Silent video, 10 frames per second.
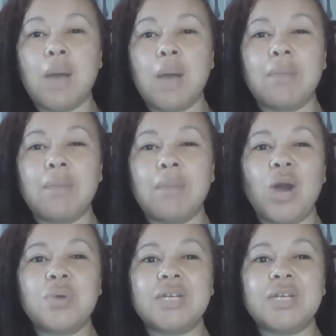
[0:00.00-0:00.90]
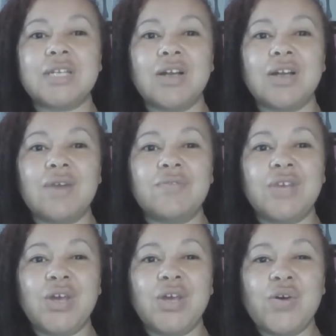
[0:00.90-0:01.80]
my holy love
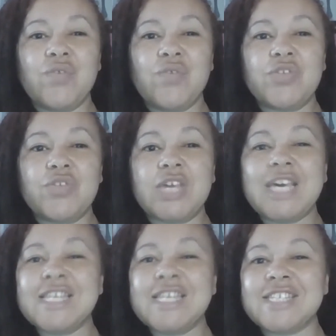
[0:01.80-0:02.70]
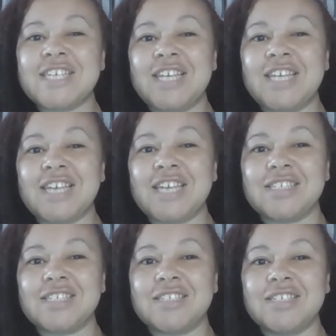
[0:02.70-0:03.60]
for the
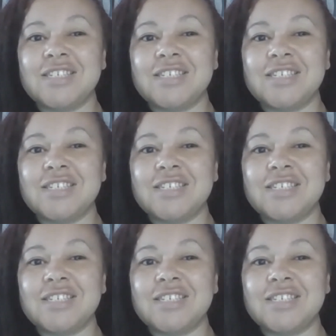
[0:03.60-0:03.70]
interconnected